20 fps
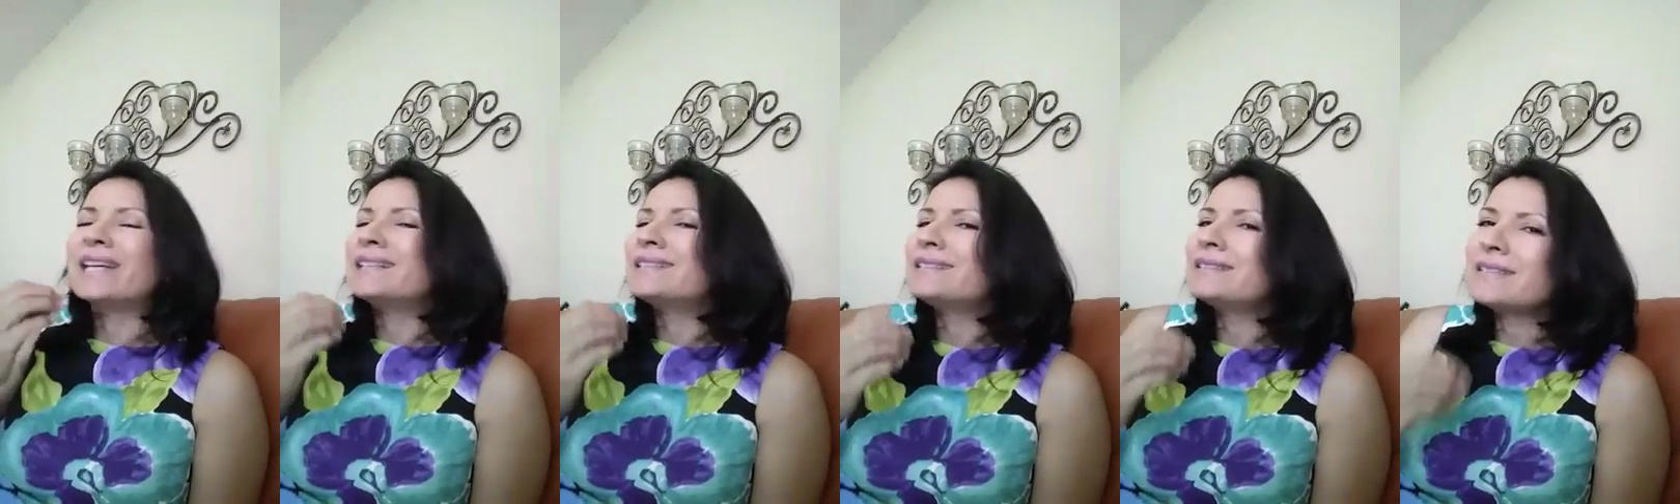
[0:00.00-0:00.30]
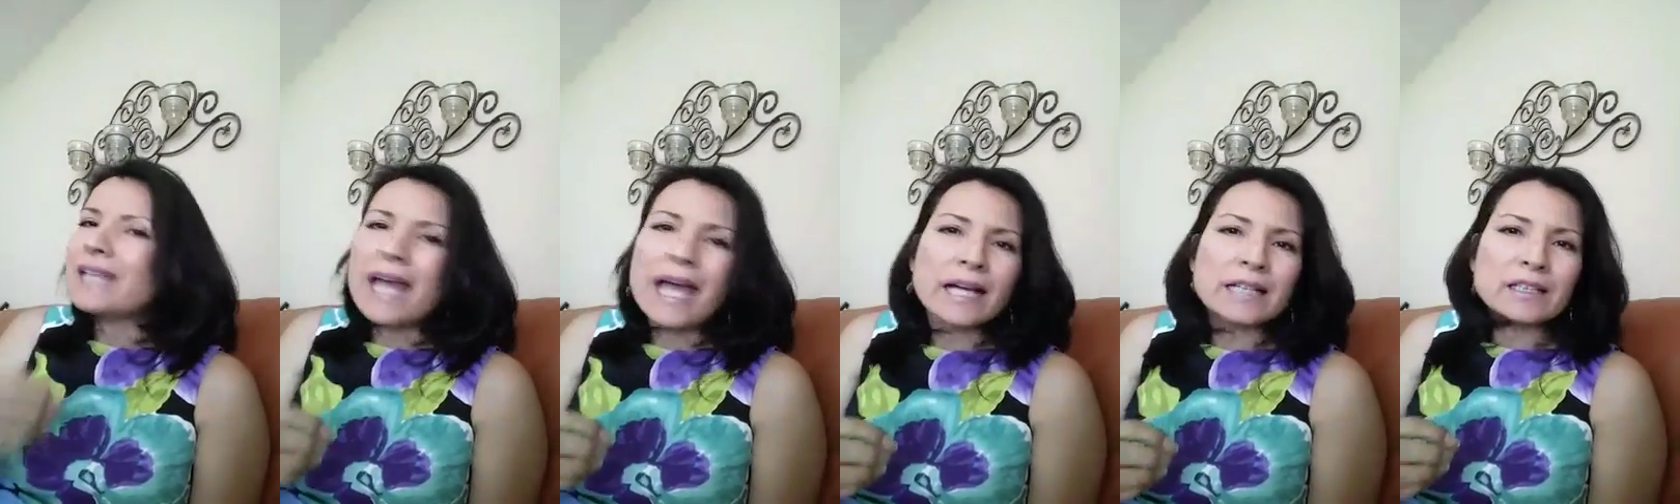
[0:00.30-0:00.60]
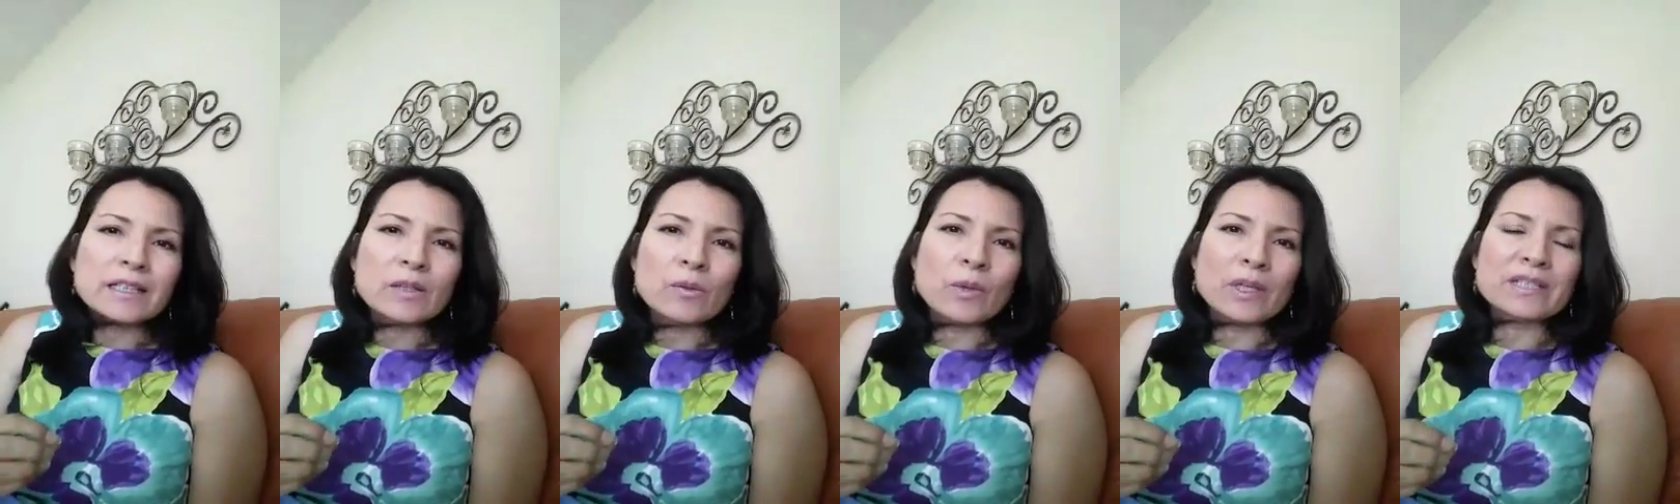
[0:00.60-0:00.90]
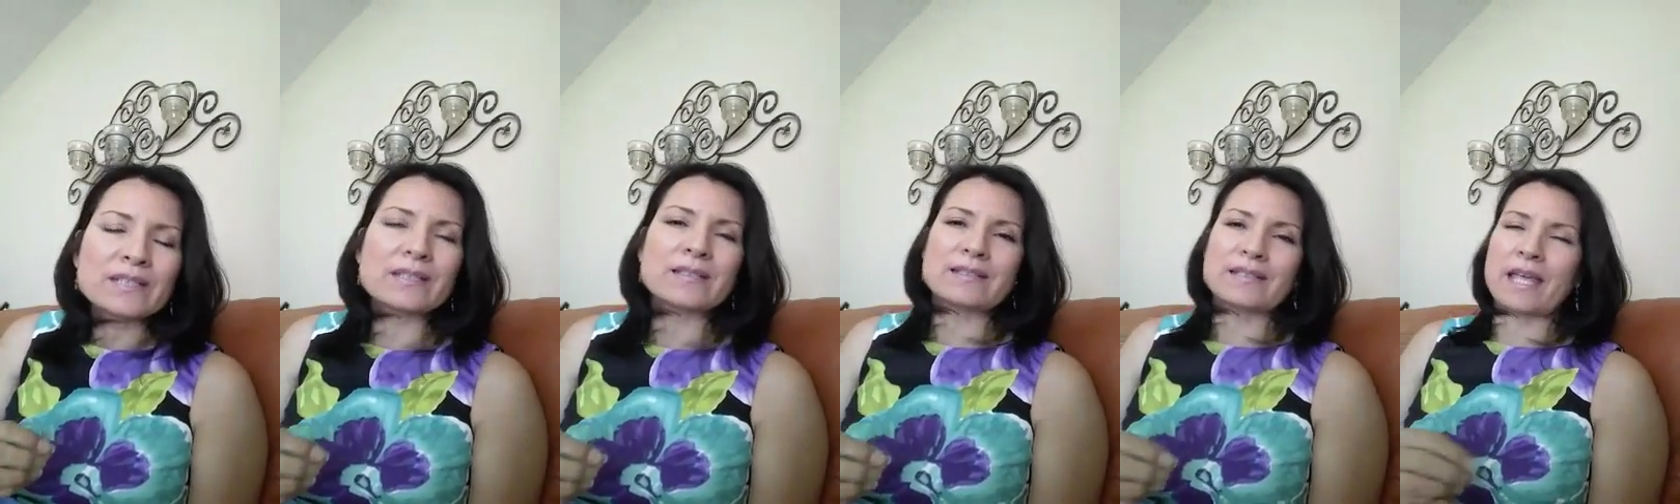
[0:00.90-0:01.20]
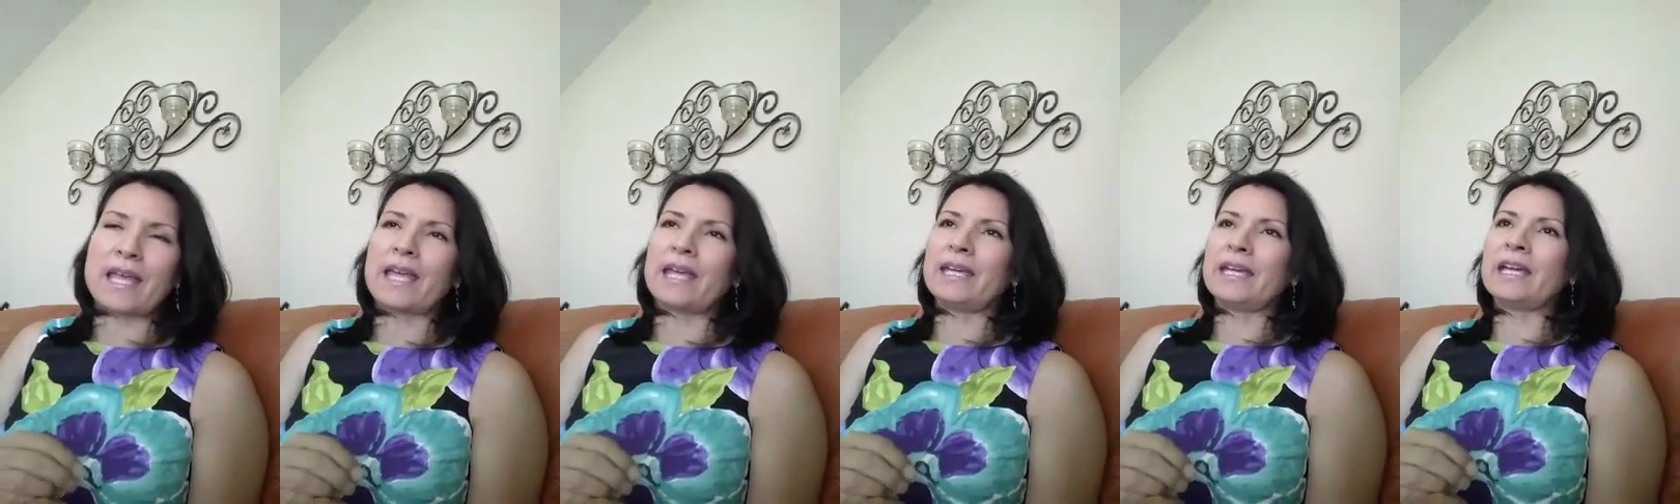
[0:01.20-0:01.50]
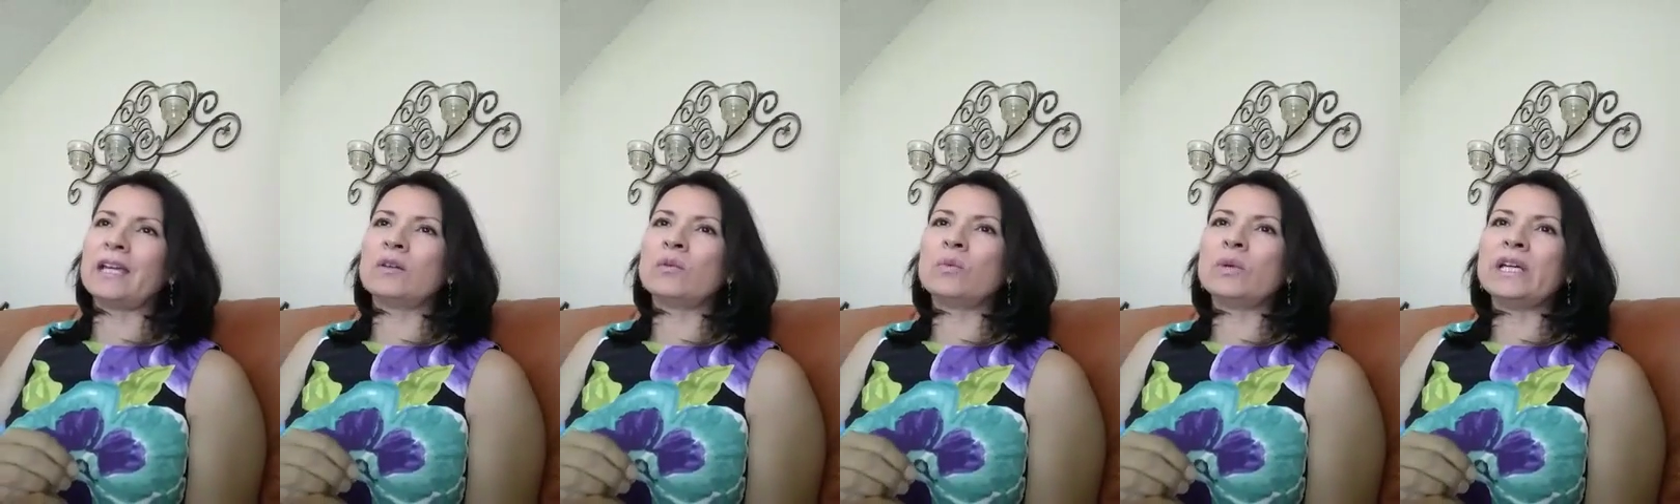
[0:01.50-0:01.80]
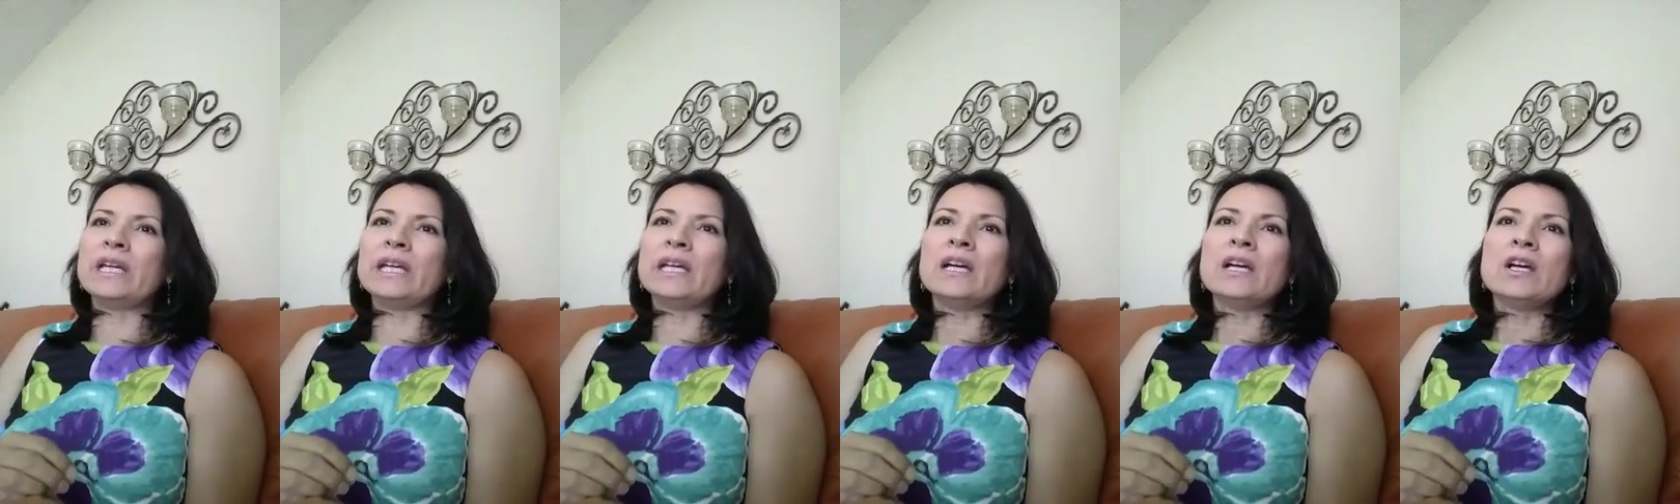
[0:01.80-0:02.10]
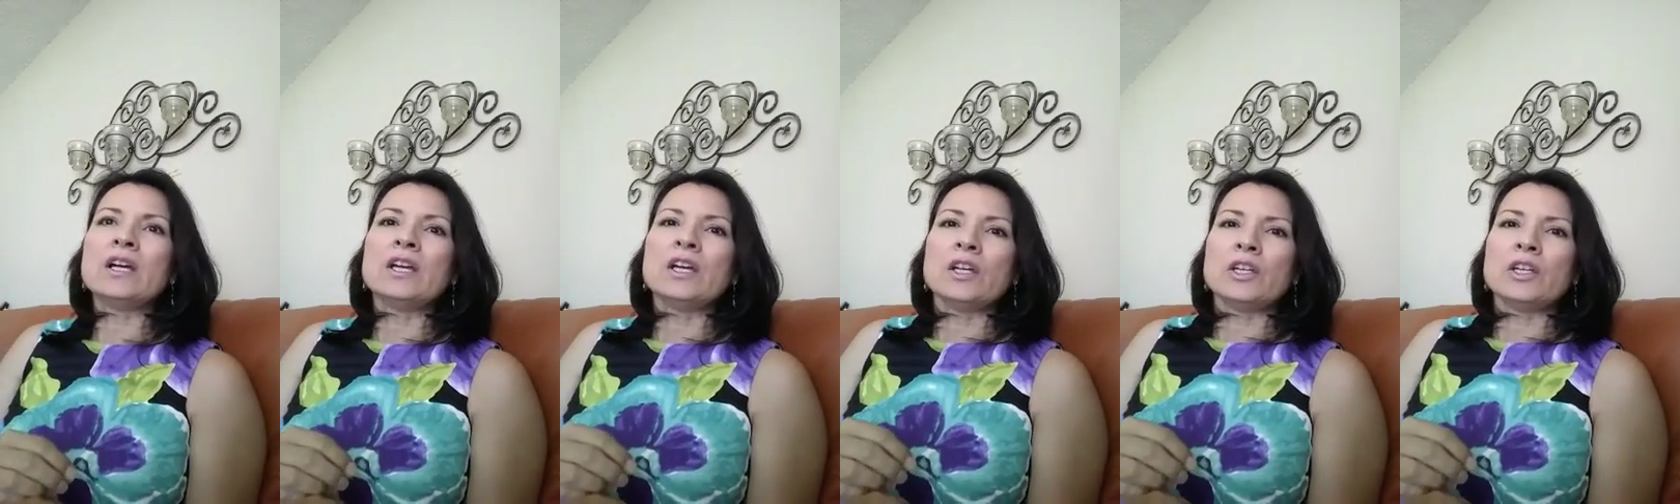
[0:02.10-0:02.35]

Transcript: exactly what to say, and we